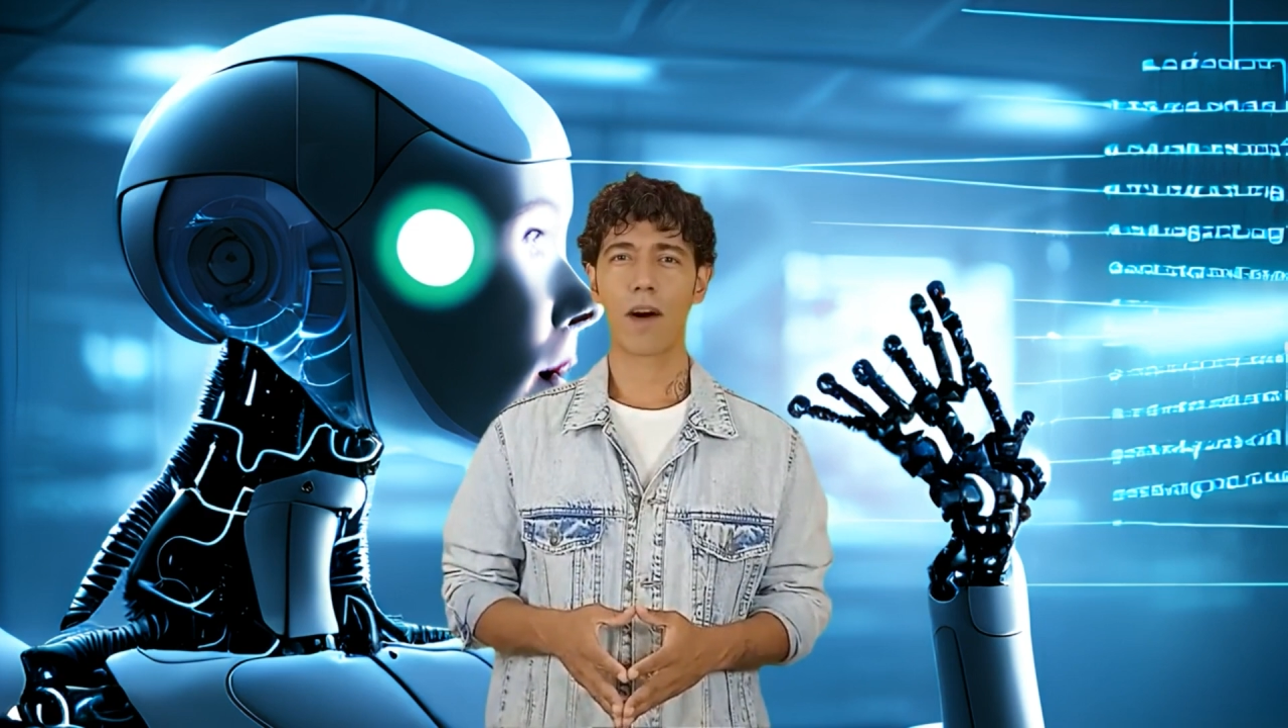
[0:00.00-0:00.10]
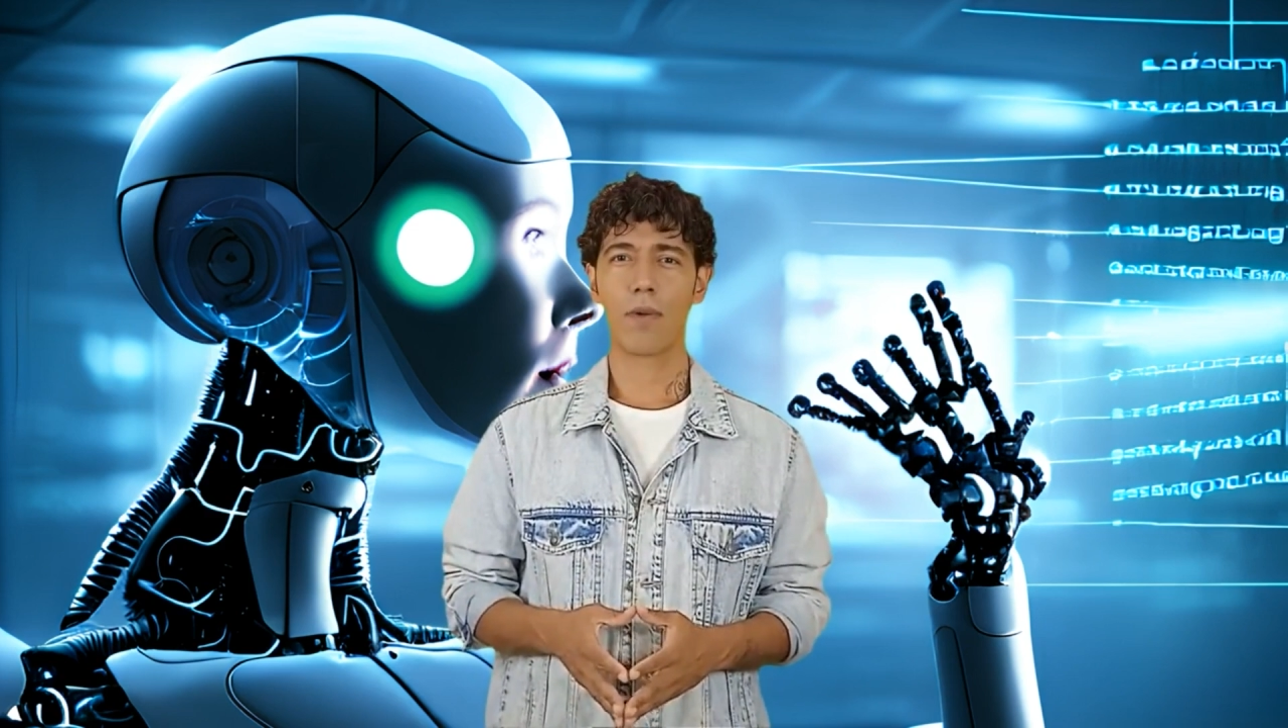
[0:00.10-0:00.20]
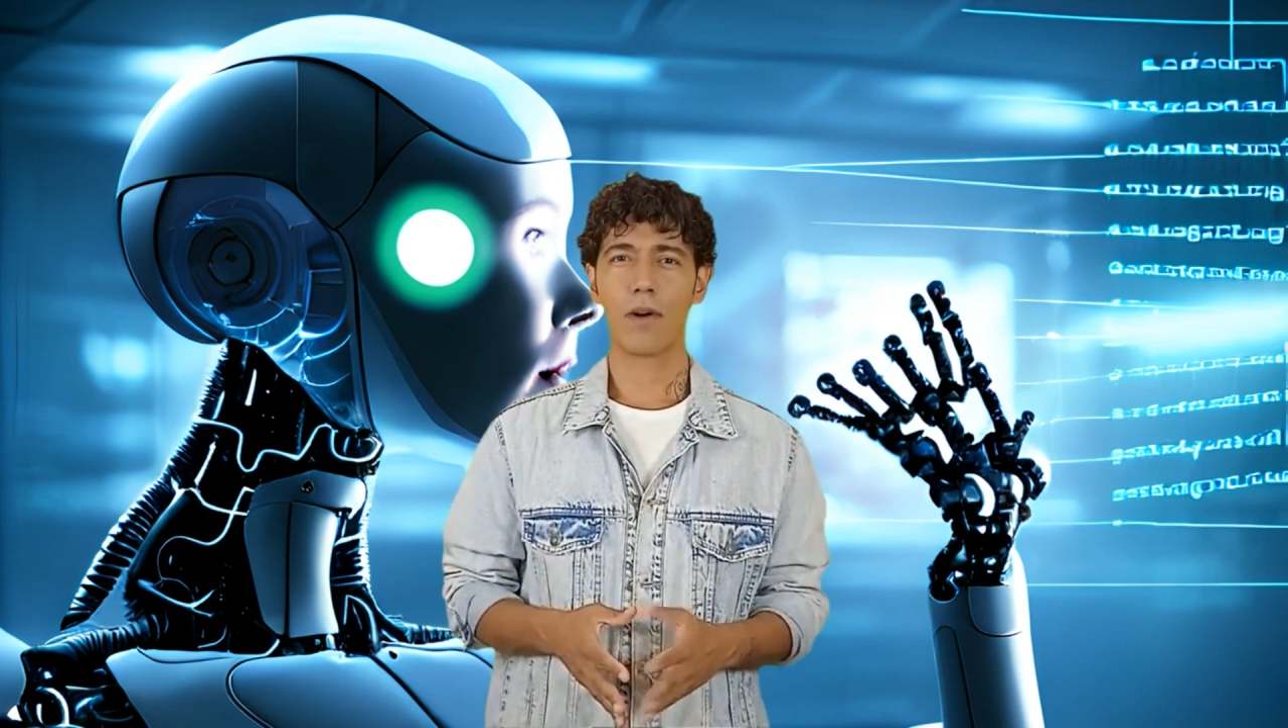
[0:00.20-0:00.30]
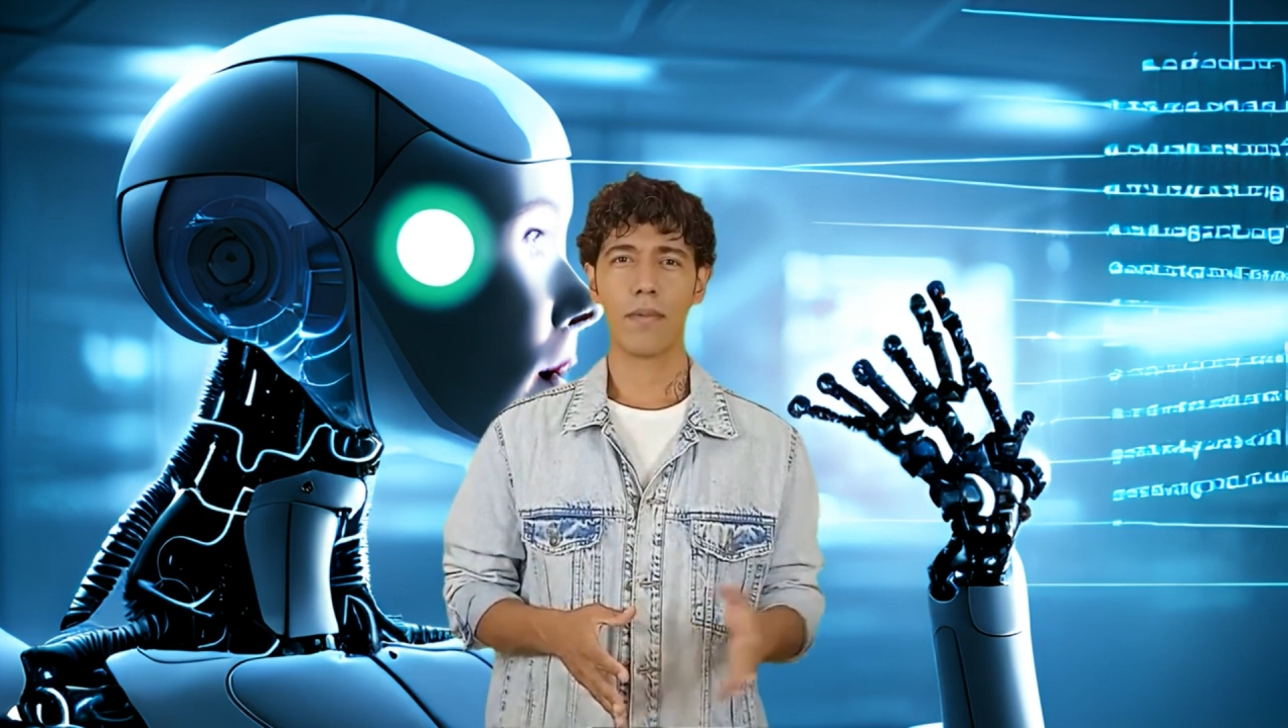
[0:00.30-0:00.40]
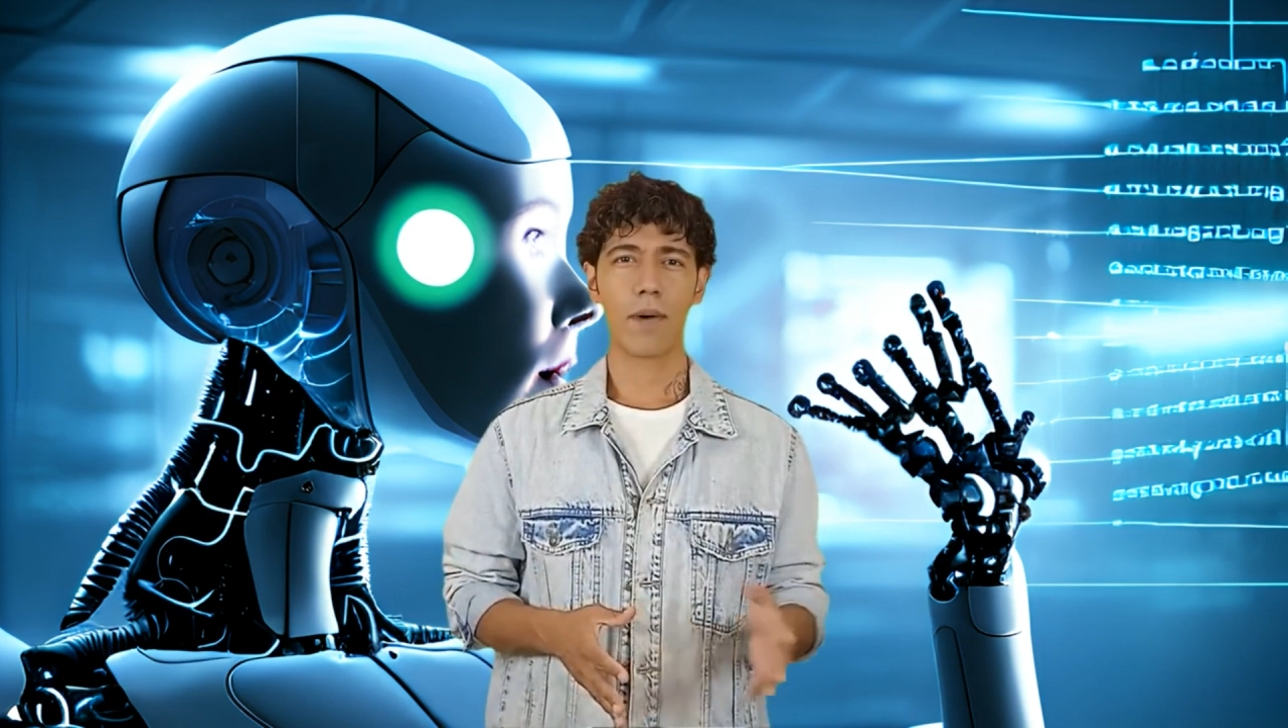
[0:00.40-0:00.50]

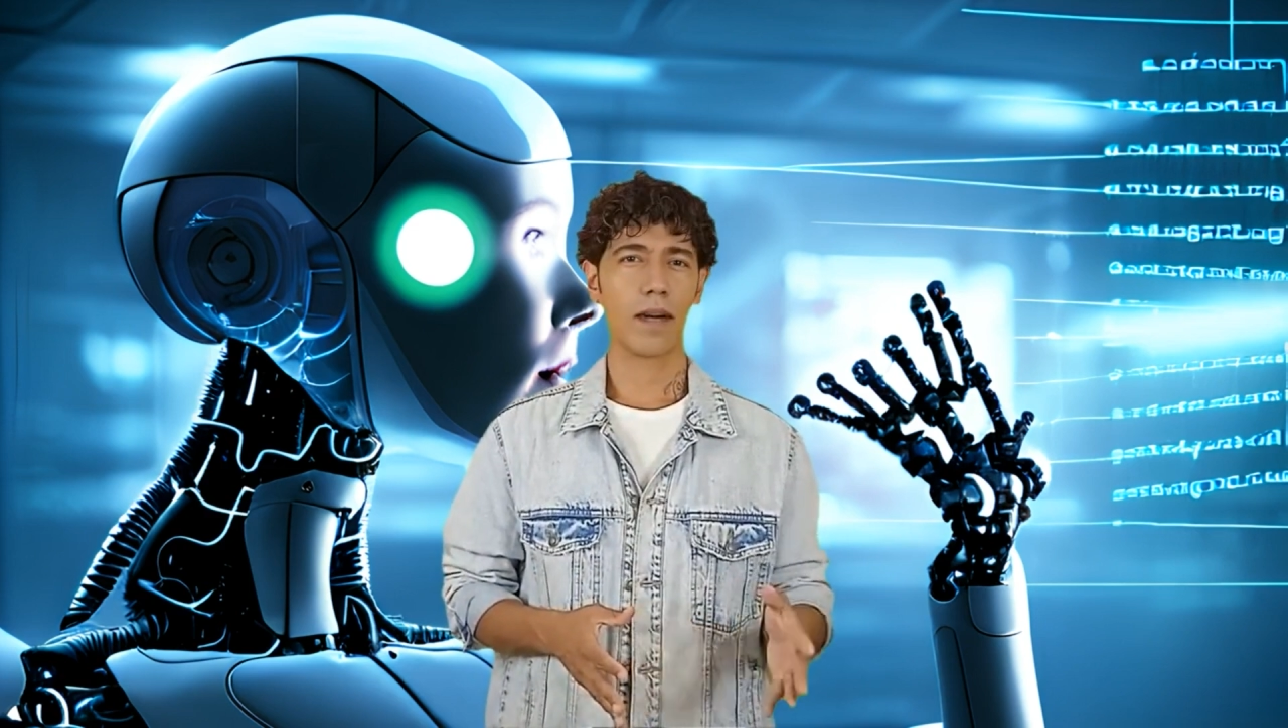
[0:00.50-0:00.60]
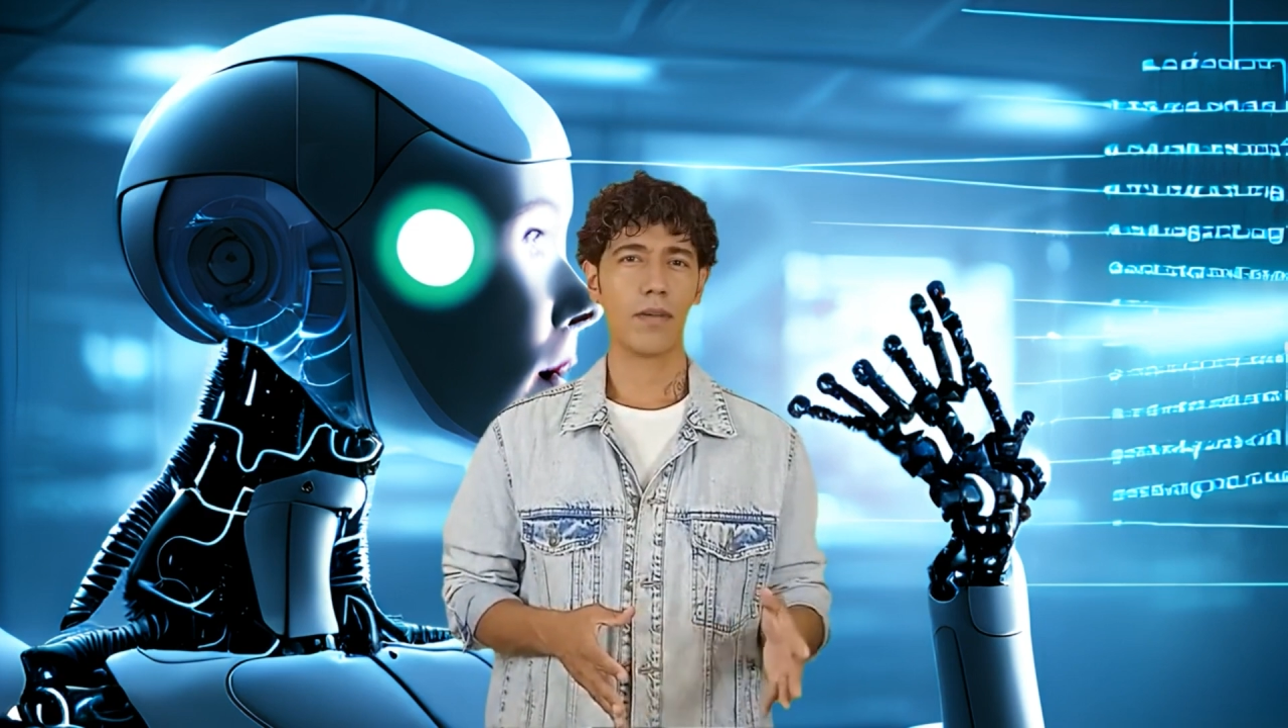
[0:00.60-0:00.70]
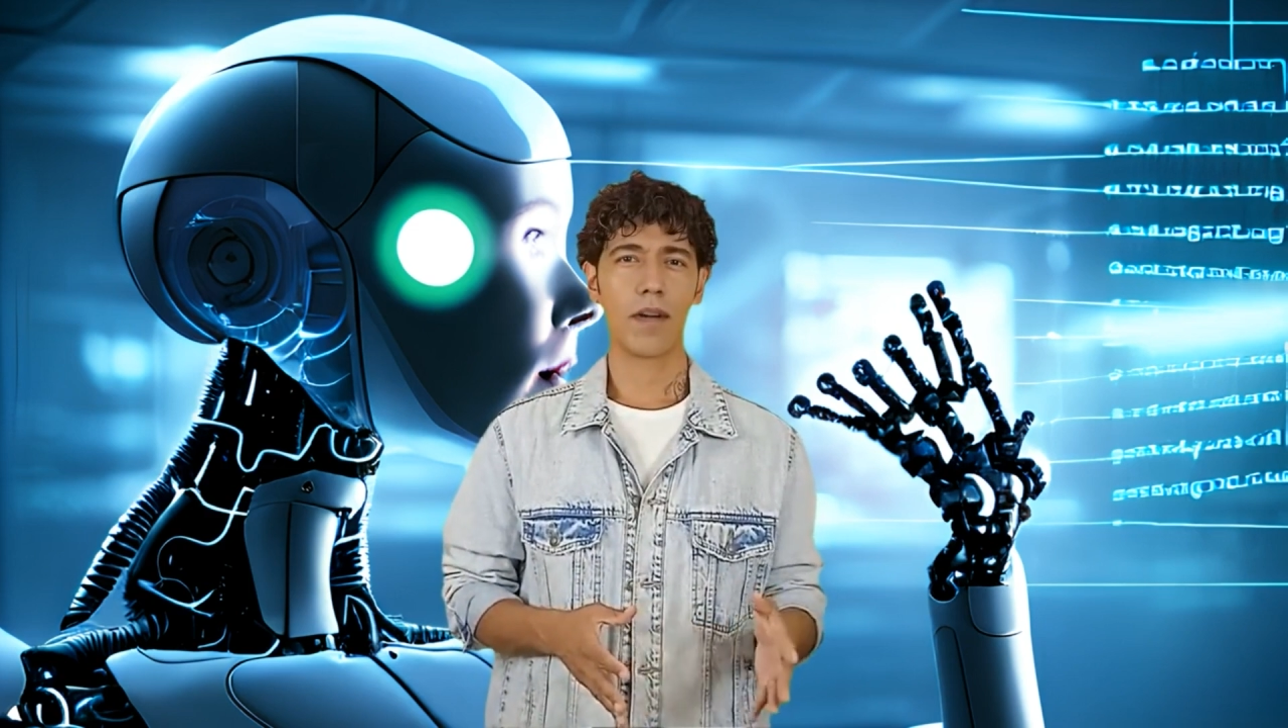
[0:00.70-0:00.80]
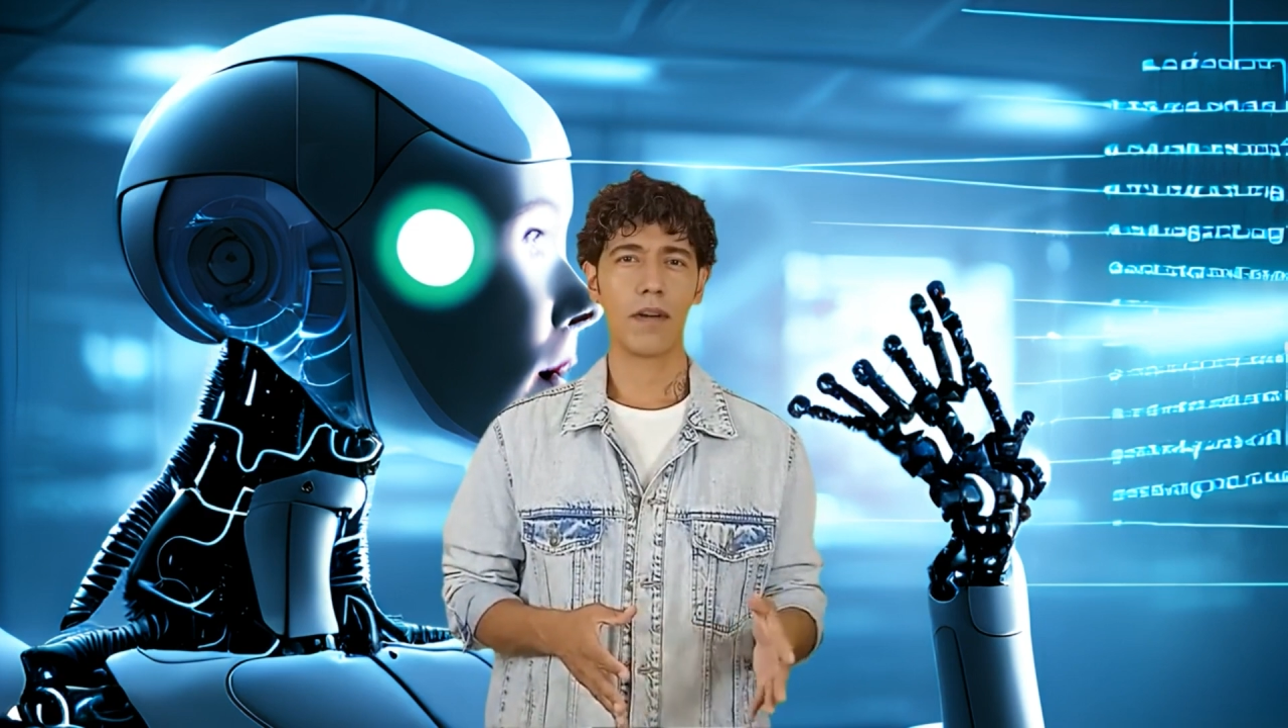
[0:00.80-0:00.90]
uploading videos